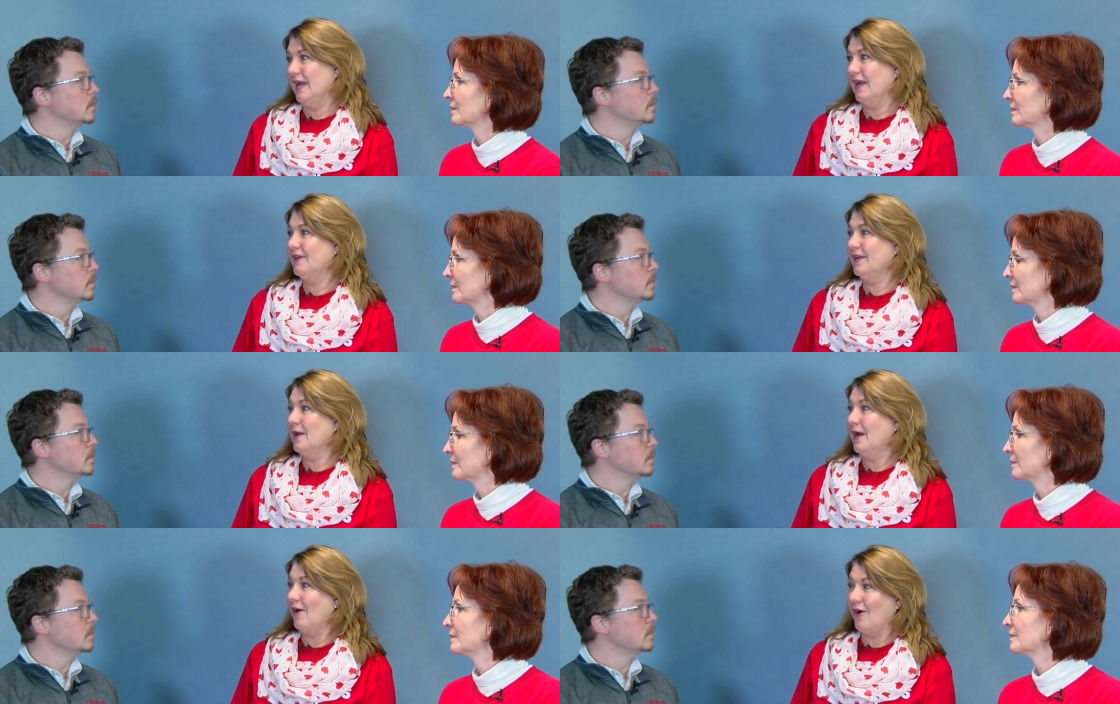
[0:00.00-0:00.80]
Speaker 1: and
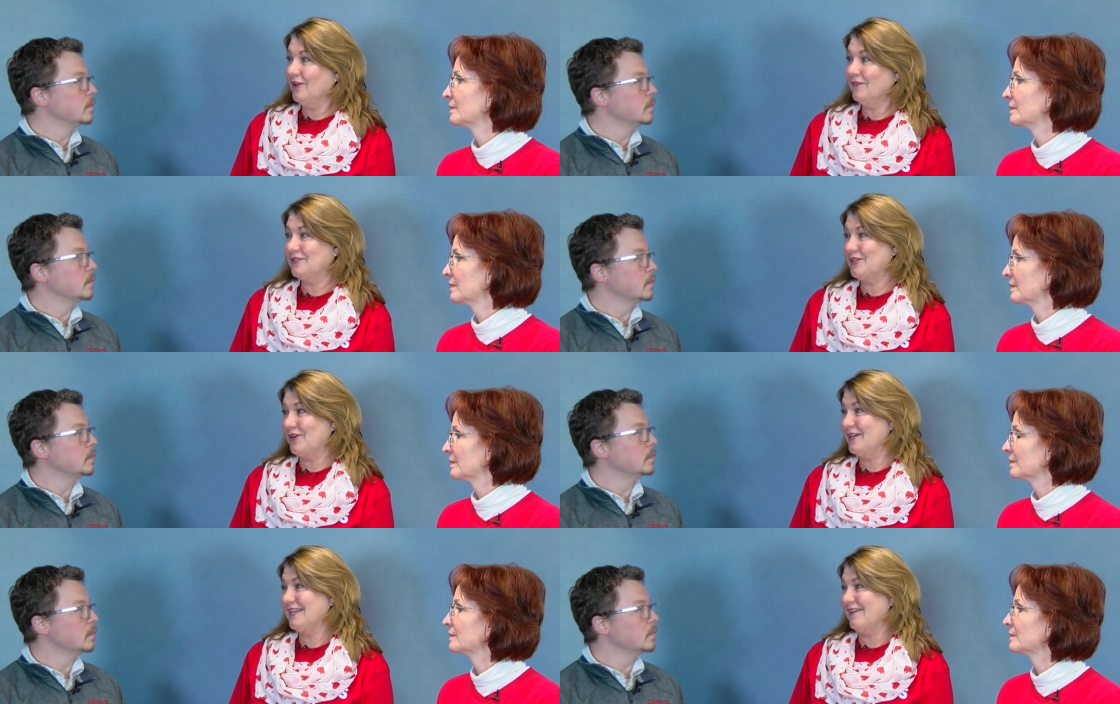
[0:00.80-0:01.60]
then all of the
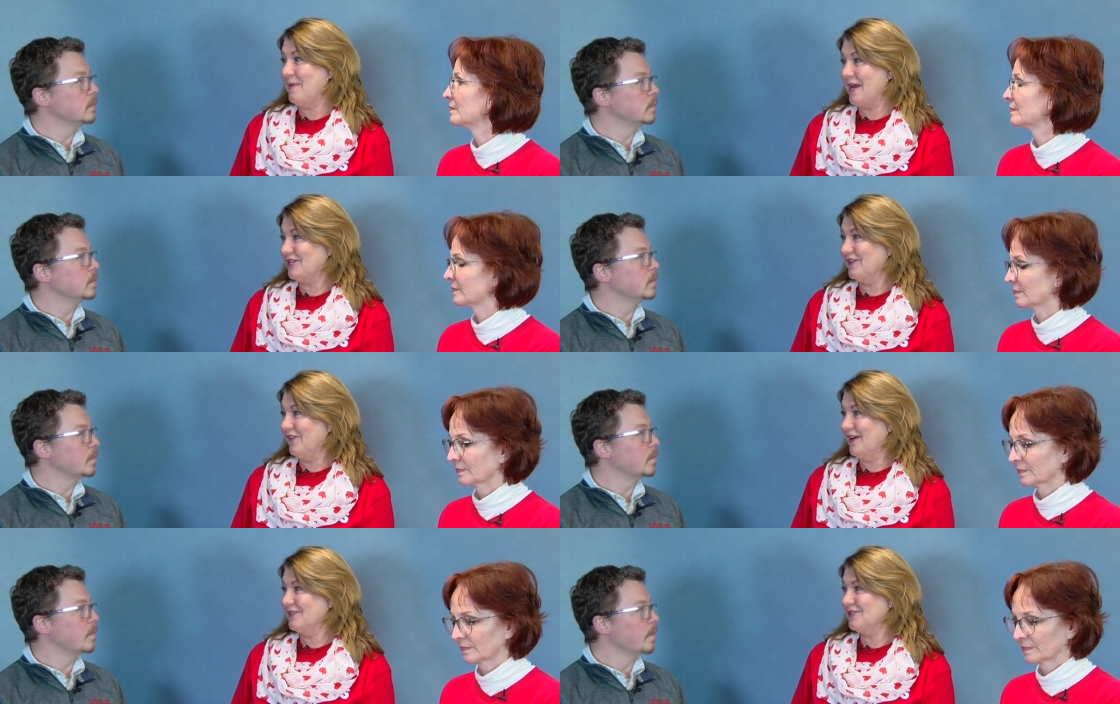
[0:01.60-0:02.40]
charities have matching
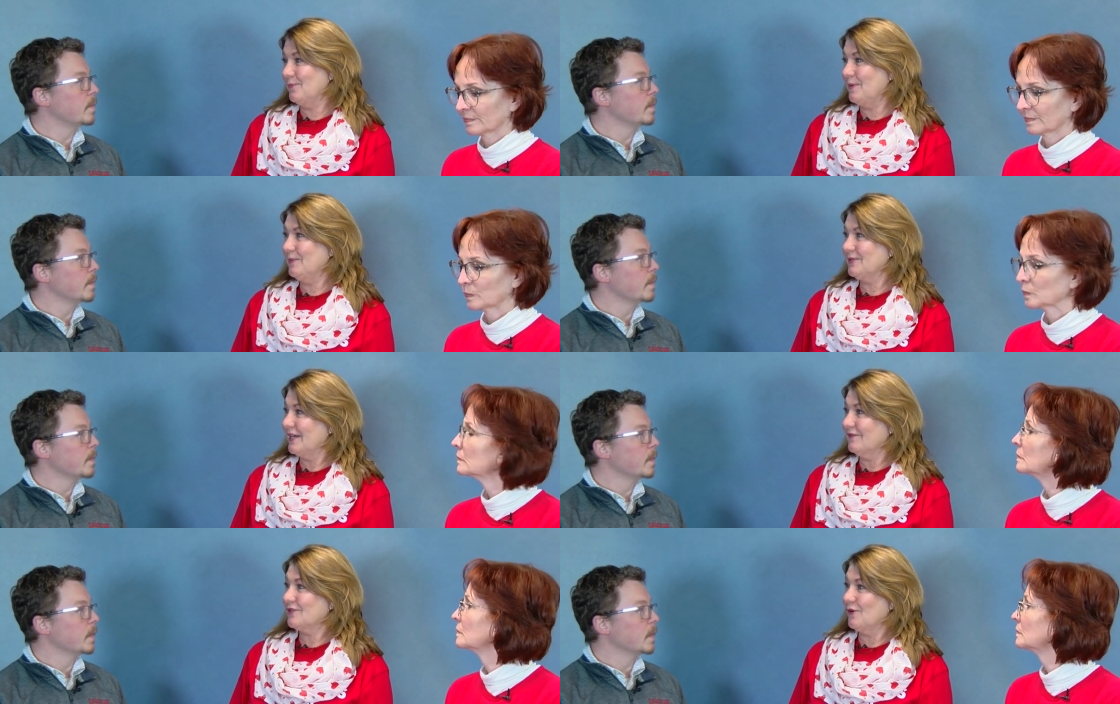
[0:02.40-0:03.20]
funds, so people's
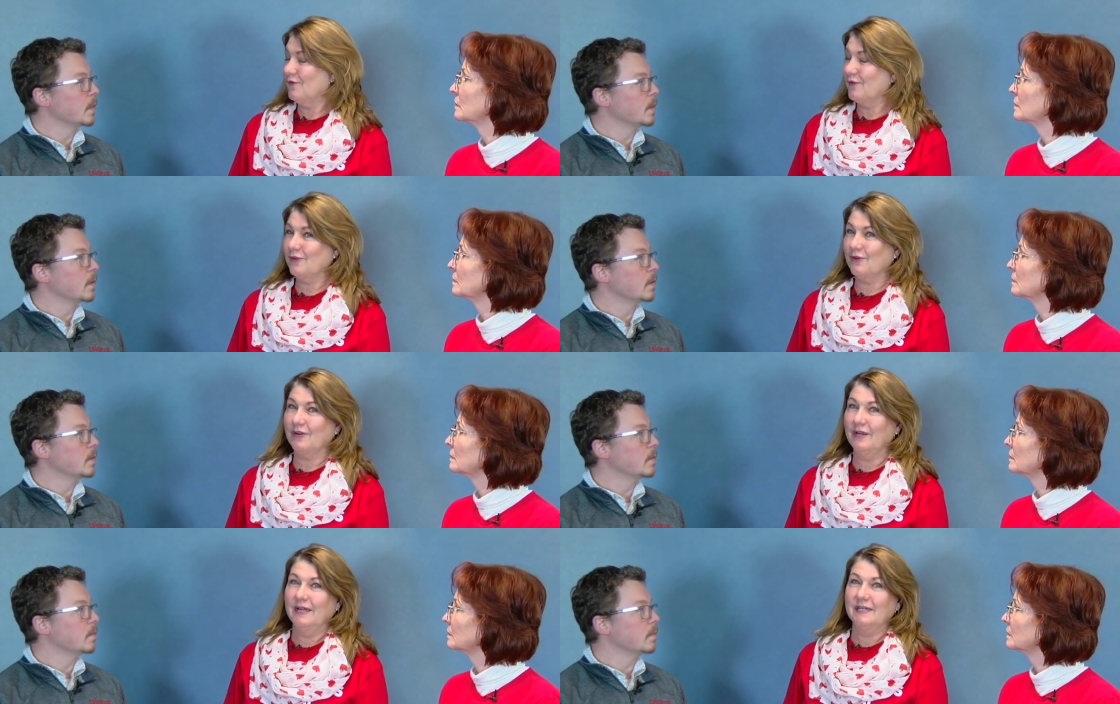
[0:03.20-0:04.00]
gifts go
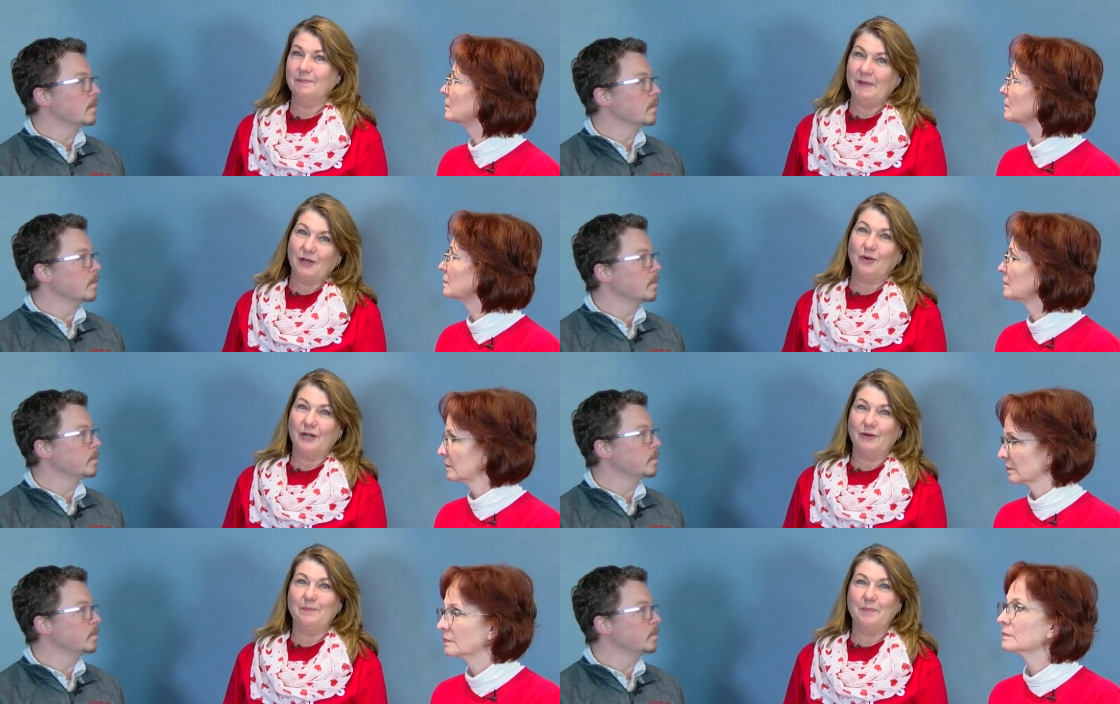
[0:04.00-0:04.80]
further to make a
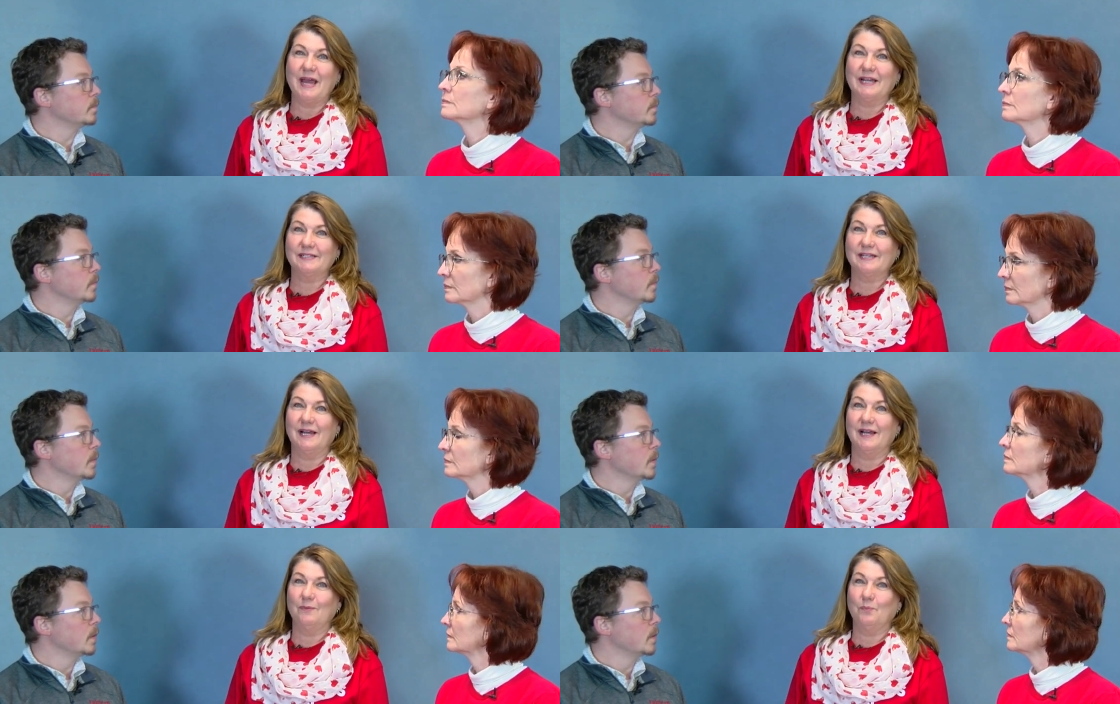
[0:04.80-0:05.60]
greater impact
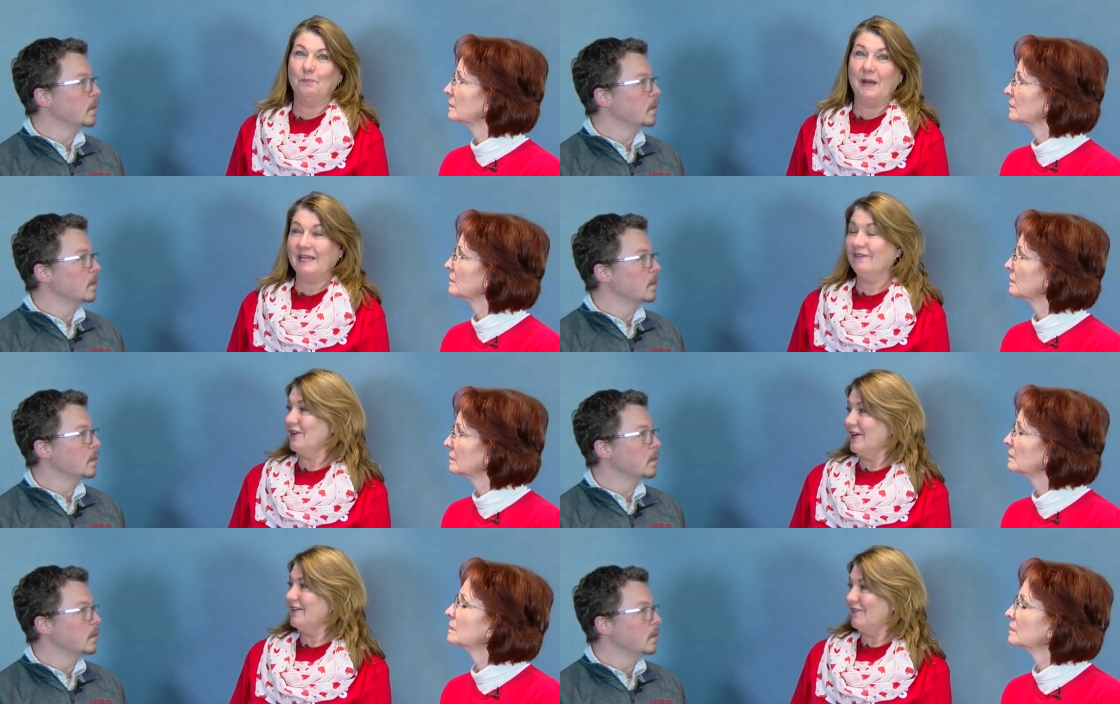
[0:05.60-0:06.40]
uh, by
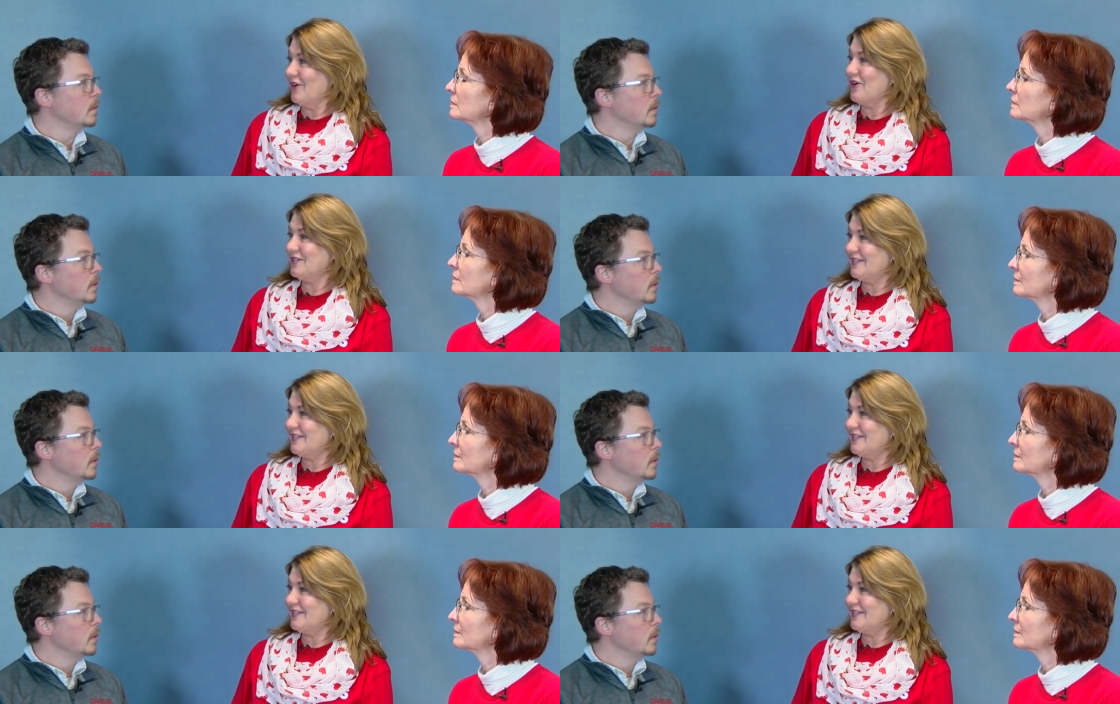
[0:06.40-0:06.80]
giving on Giving Hearts